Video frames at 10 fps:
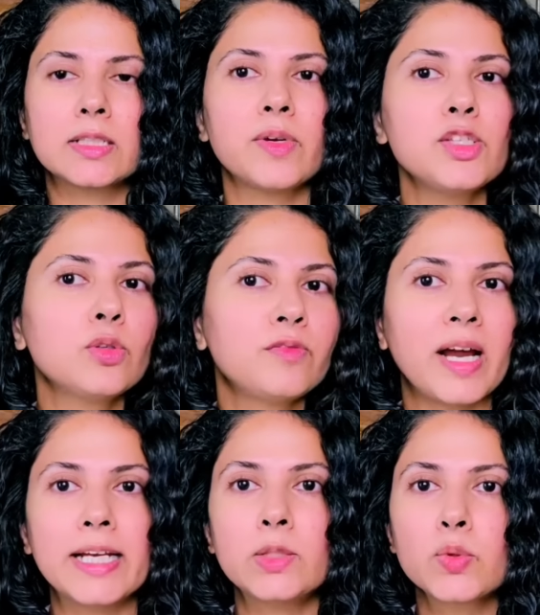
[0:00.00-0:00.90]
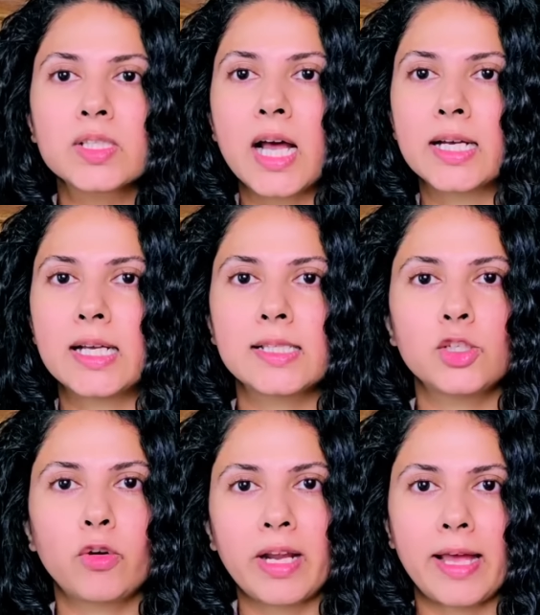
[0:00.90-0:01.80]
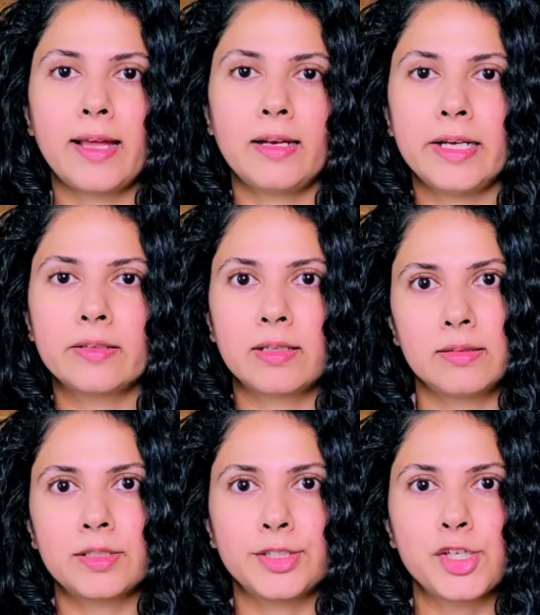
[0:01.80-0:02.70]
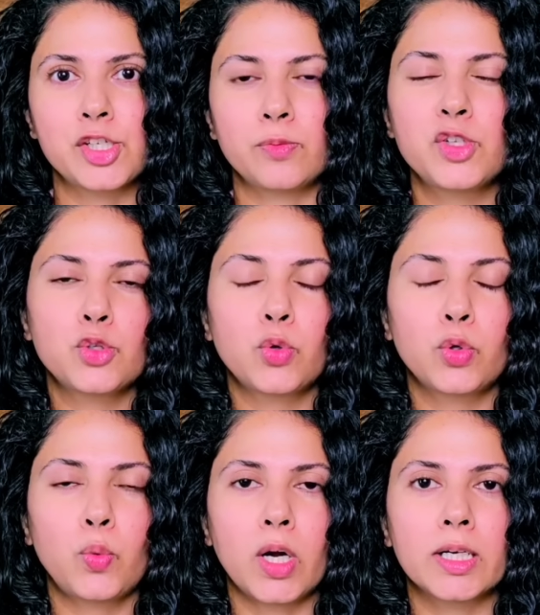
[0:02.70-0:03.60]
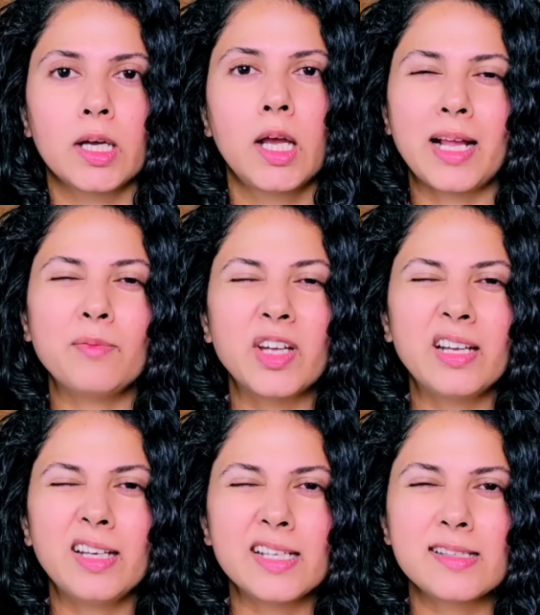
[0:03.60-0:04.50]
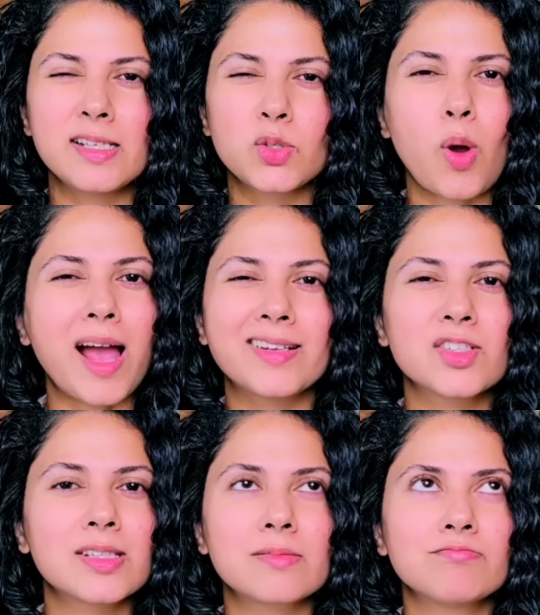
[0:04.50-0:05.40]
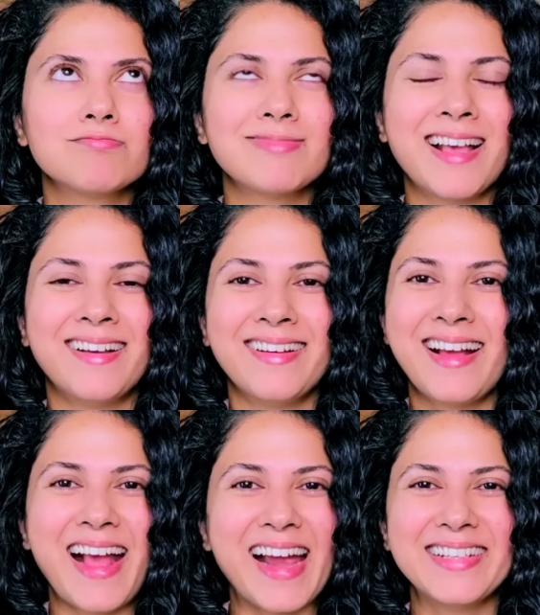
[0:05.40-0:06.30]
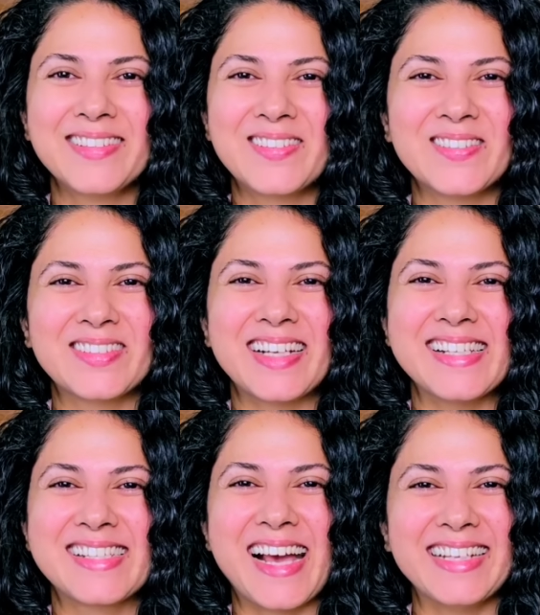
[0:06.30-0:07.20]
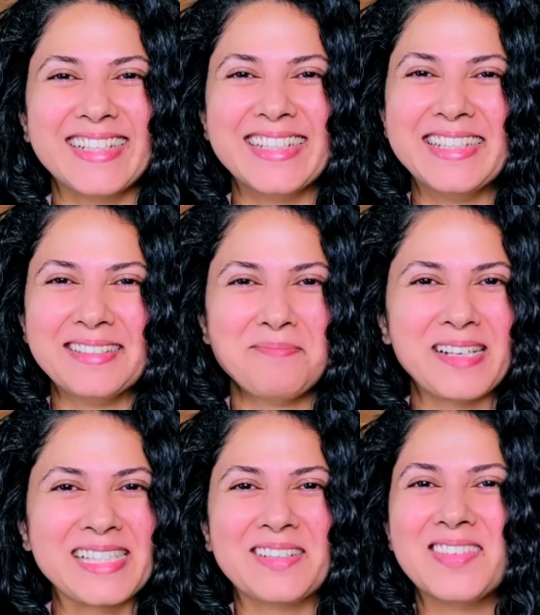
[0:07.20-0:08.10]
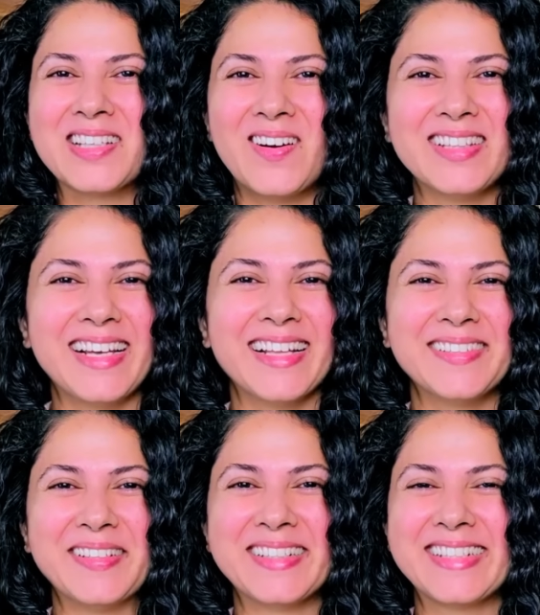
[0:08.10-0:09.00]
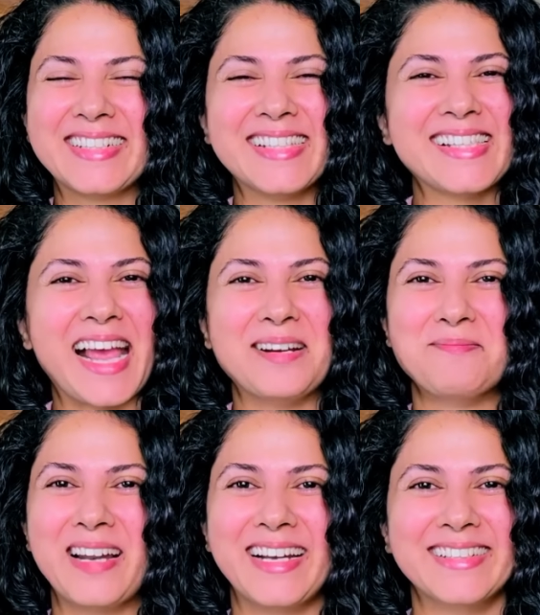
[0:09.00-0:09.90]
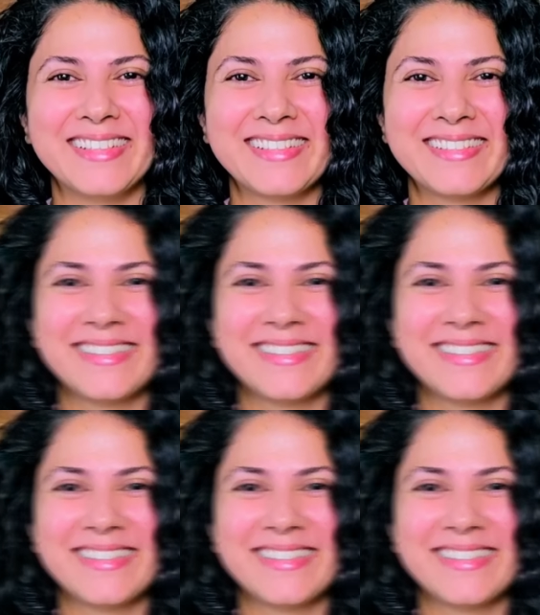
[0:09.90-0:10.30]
Otherwise you'll find those danas in your hair later in the conditioner, which you don't want. But I'm very lazy, so I just add the cooked rice directly in the mixer with all the other ingredients and blend it.